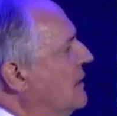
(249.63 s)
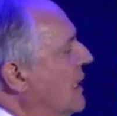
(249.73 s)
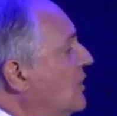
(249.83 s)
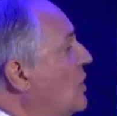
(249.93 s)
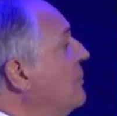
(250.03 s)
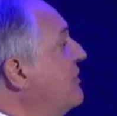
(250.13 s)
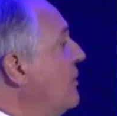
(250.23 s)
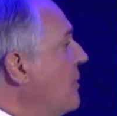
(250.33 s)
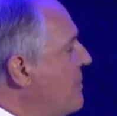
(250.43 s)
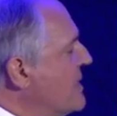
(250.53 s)
And coming
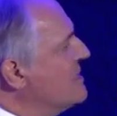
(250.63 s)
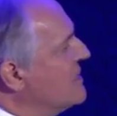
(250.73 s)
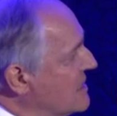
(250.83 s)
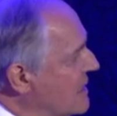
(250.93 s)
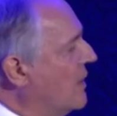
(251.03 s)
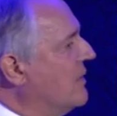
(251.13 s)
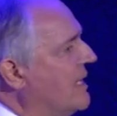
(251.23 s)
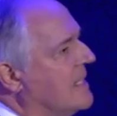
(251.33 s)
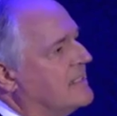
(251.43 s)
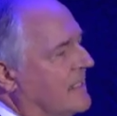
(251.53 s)
from a business, in our
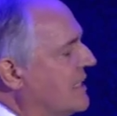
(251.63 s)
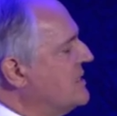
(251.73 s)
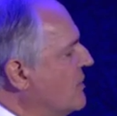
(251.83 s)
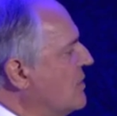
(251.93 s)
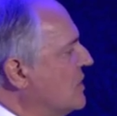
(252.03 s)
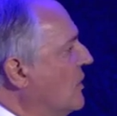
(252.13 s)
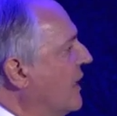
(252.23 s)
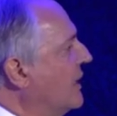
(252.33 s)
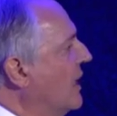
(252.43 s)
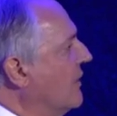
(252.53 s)
case, that actually was
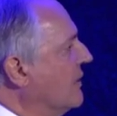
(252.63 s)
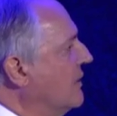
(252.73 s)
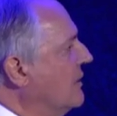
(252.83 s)
going down.